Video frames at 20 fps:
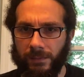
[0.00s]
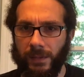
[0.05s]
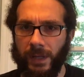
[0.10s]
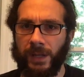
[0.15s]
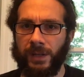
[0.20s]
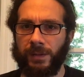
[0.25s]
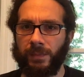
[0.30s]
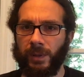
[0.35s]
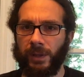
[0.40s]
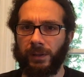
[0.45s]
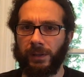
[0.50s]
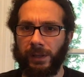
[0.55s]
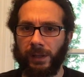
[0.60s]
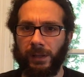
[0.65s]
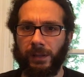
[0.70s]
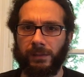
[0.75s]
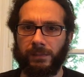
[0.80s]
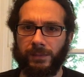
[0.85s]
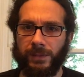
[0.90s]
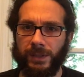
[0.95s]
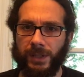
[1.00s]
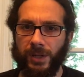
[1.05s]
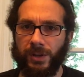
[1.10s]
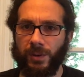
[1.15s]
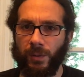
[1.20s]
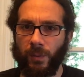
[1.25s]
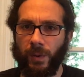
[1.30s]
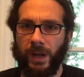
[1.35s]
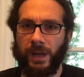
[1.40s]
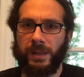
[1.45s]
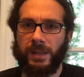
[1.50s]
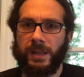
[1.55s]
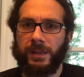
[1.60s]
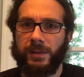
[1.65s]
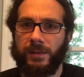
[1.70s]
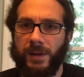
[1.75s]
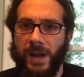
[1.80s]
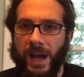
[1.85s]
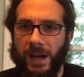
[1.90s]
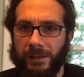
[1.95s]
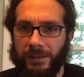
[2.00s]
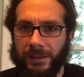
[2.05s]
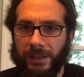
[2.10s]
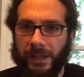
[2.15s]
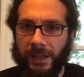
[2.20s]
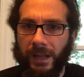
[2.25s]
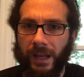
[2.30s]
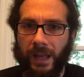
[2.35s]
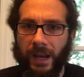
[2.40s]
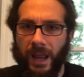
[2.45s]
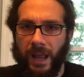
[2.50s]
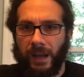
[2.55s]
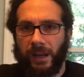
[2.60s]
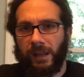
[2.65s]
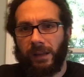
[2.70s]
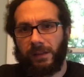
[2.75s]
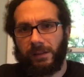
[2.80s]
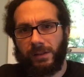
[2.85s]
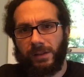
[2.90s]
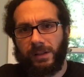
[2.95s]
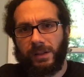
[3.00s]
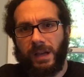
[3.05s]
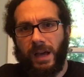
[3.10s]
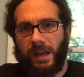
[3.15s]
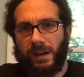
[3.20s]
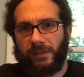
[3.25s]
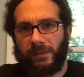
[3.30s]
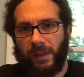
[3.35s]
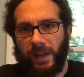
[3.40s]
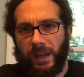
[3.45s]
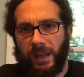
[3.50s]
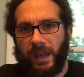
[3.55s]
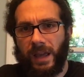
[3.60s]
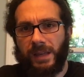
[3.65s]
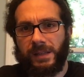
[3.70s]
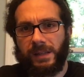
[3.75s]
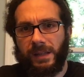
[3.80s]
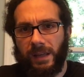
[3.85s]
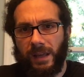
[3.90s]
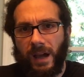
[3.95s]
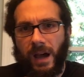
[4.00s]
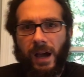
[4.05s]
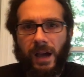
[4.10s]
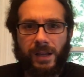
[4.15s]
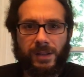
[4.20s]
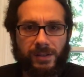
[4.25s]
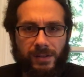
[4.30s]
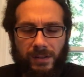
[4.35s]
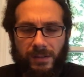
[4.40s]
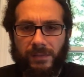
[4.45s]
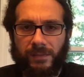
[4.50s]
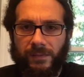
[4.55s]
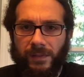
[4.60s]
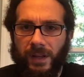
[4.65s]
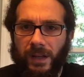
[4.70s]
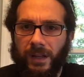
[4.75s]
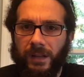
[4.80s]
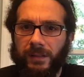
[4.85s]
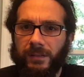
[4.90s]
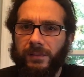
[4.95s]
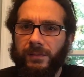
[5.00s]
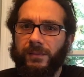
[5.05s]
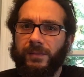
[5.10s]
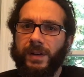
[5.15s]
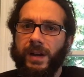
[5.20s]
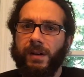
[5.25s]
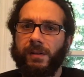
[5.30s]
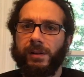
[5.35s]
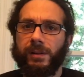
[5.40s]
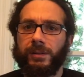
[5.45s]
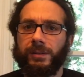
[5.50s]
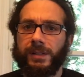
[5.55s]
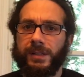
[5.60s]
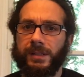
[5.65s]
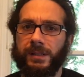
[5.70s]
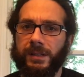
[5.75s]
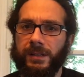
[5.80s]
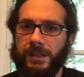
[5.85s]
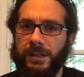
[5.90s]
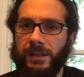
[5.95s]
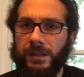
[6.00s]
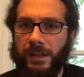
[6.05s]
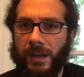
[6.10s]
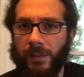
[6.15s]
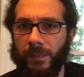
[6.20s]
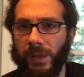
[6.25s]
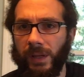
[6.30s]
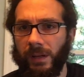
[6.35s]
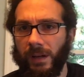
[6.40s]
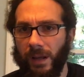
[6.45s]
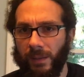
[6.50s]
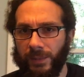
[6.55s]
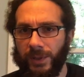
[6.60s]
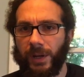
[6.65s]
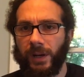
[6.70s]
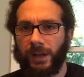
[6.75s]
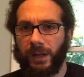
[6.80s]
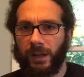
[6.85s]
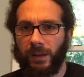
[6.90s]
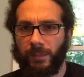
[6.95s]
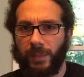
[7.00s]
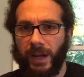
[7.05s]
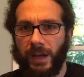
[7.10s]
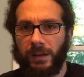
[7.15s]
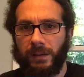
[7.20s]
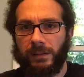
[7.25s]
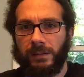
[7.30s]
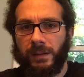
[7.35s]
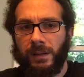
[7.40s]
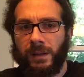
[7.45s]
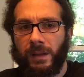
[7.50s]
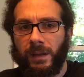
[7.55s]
intimately in such a way that they're not going to get any kind of like STIs or venereal diseases. I mean, I'm talking about